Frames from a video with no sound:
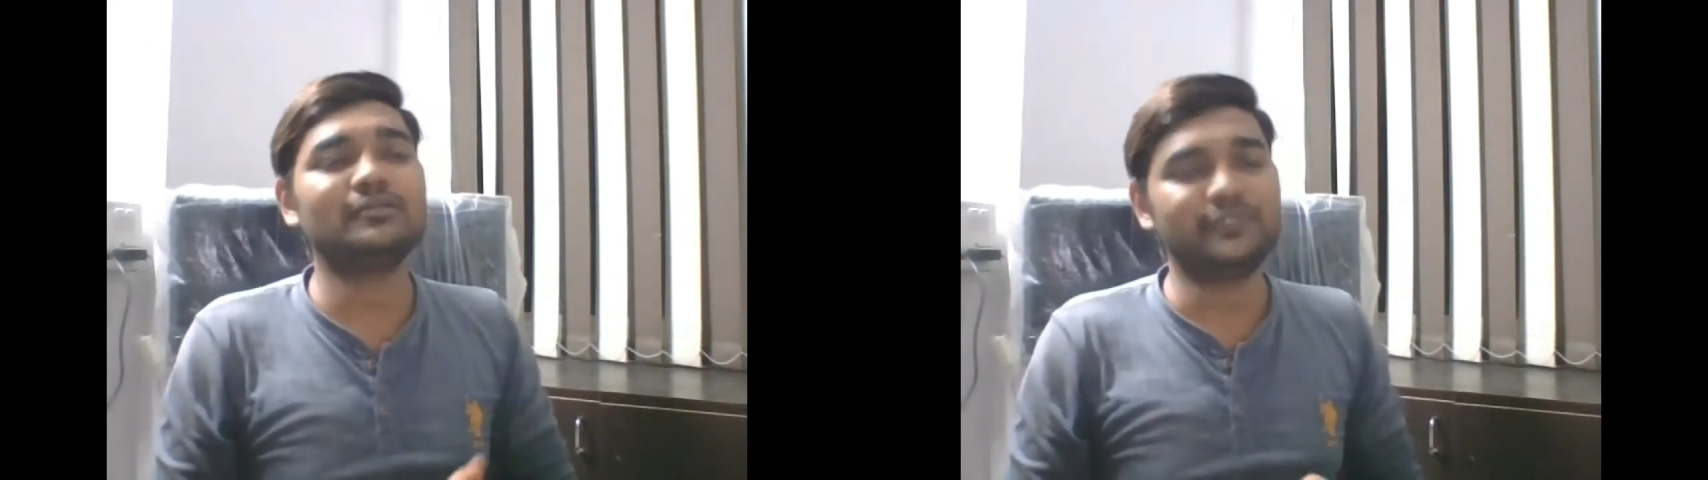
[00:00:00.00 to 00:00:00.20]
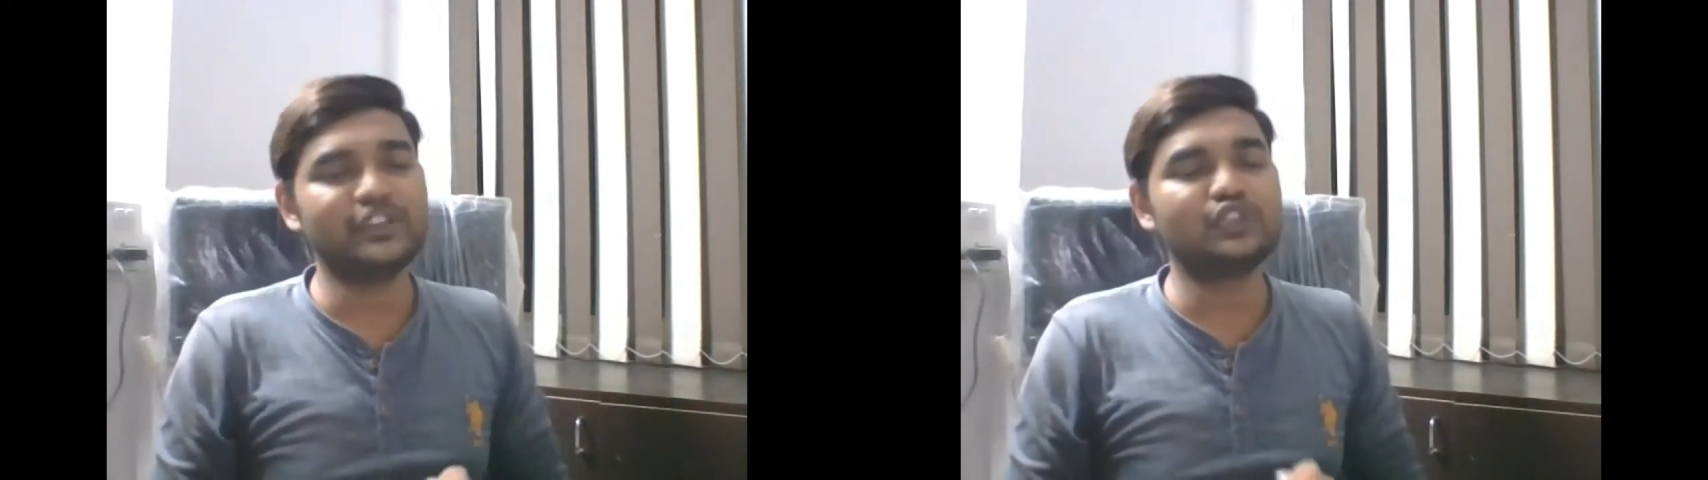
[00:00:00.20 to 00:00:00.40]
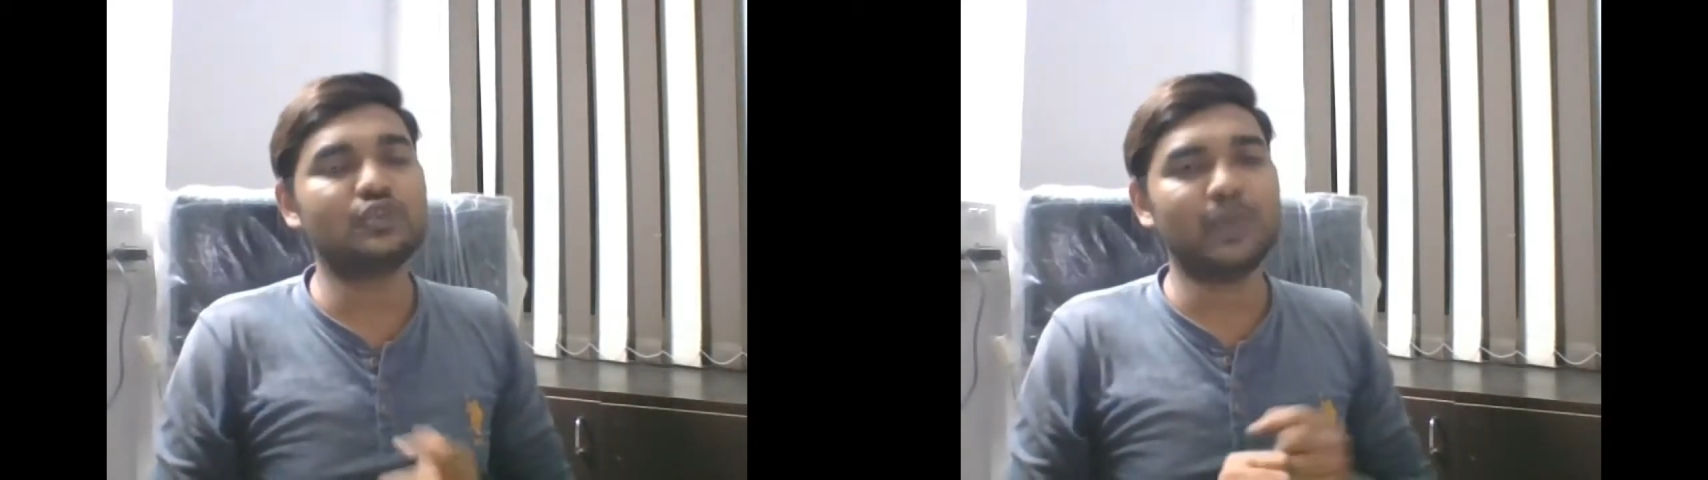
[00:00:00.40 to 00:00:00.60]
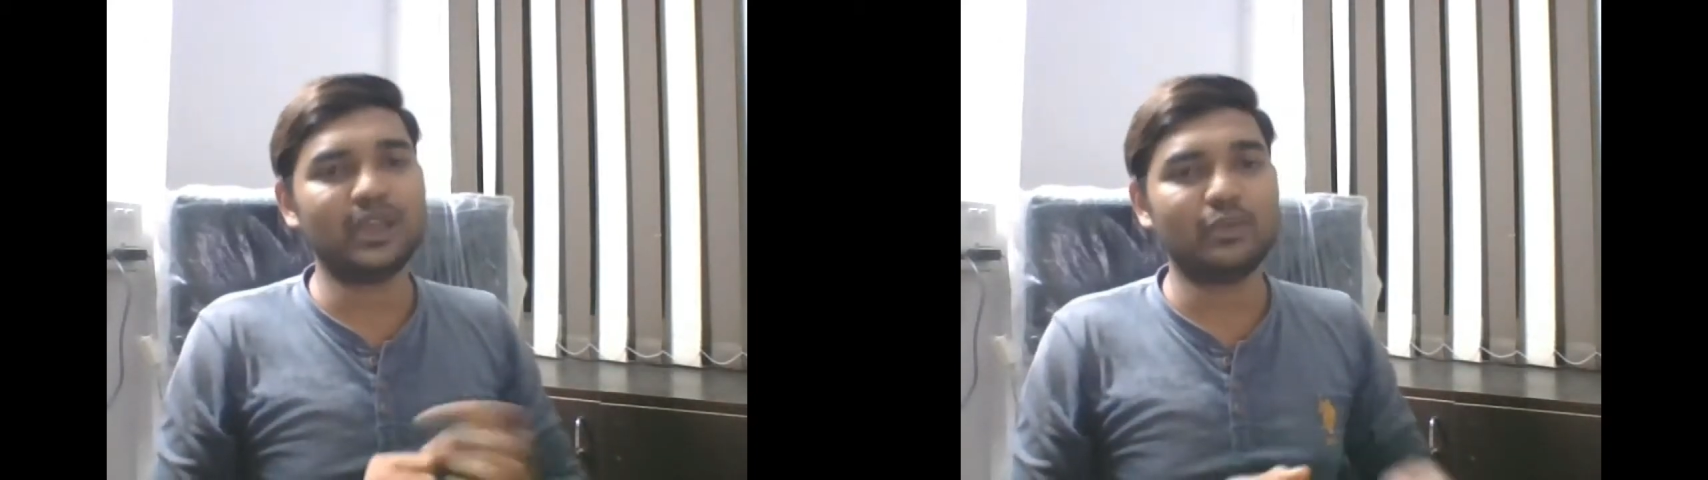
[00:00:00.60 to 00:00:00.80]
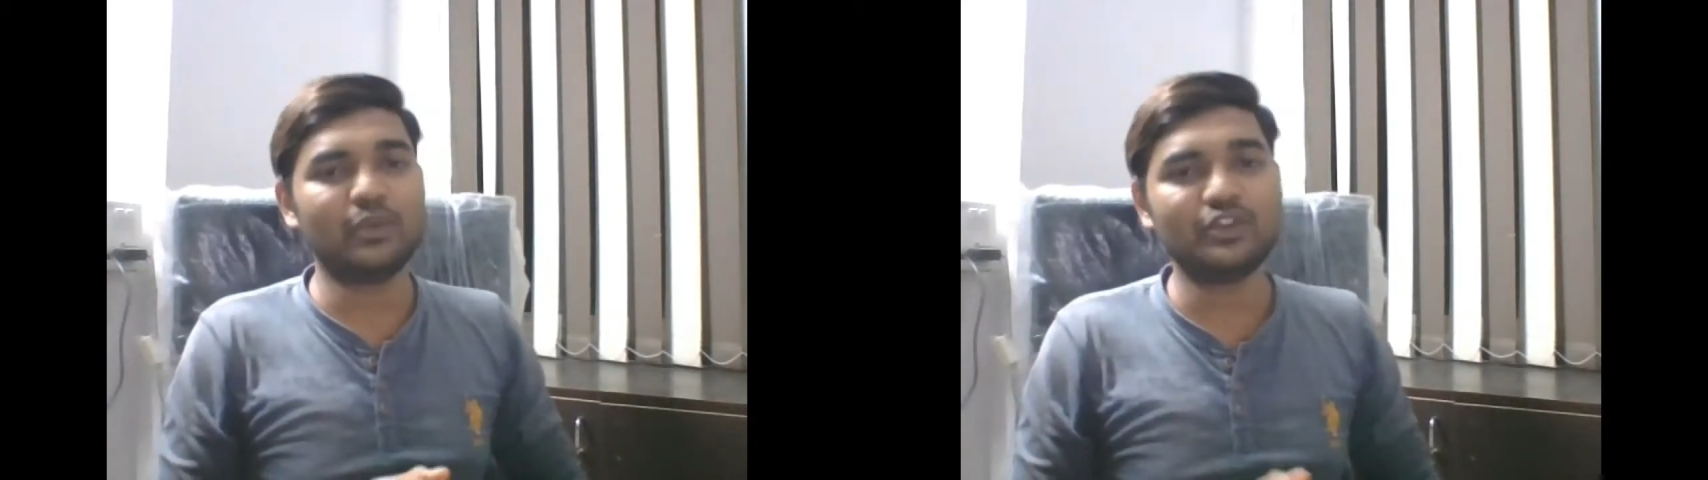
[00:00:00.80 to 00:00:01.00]
we should
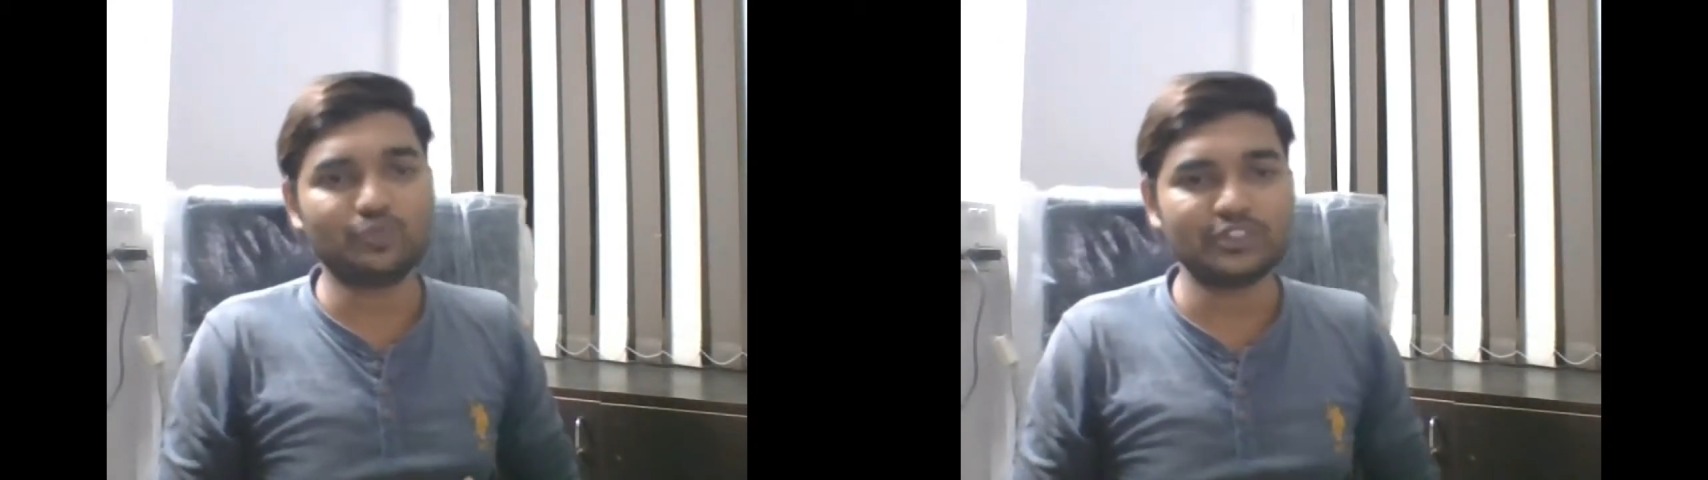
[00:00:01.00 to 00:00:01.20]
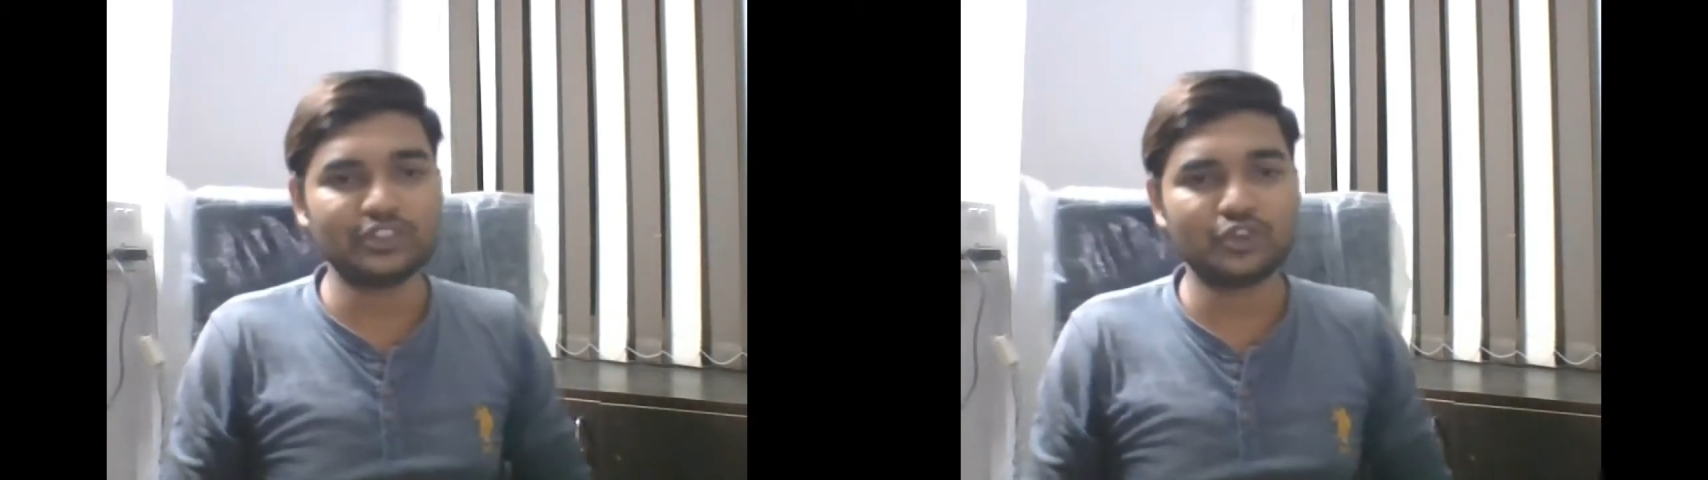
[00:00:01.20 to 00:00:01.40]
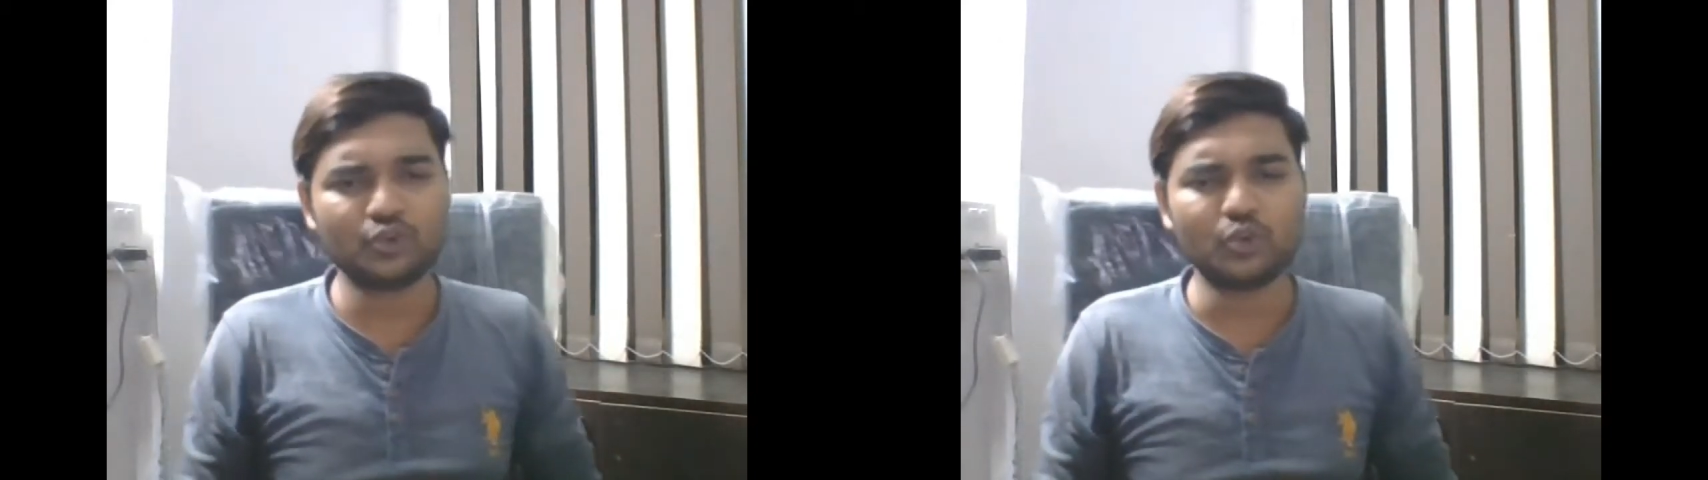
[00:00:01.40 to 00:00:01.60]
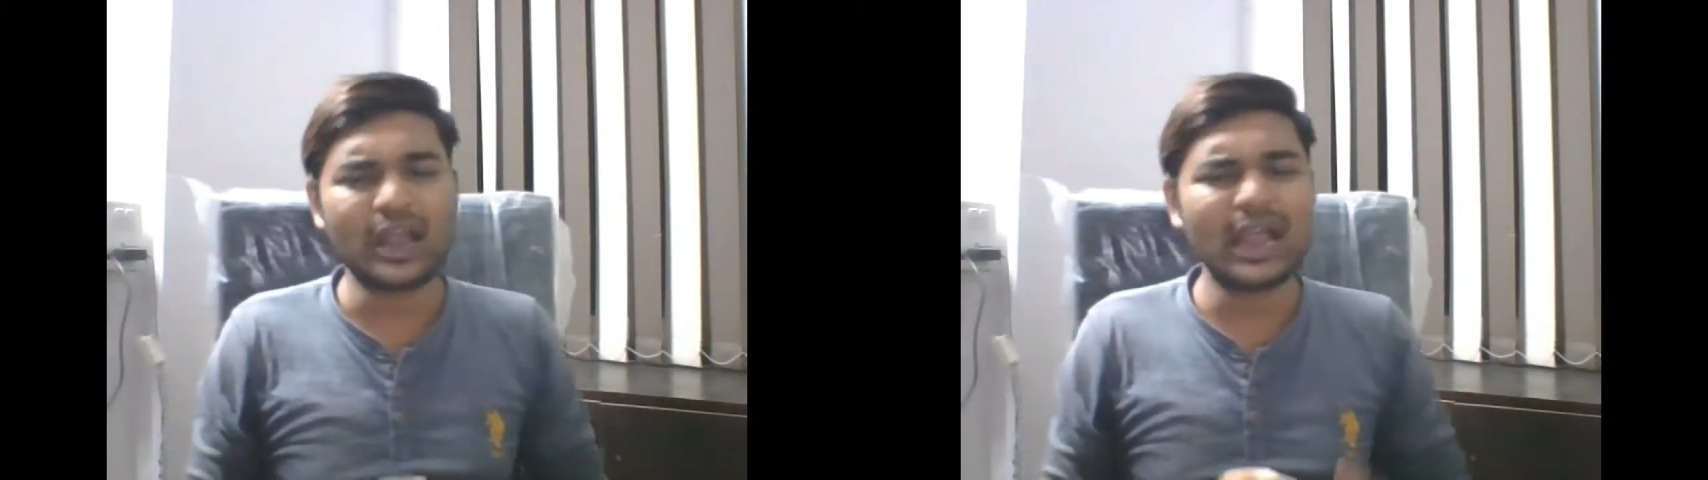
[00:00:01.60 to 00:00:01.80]
migrate to Magento 2.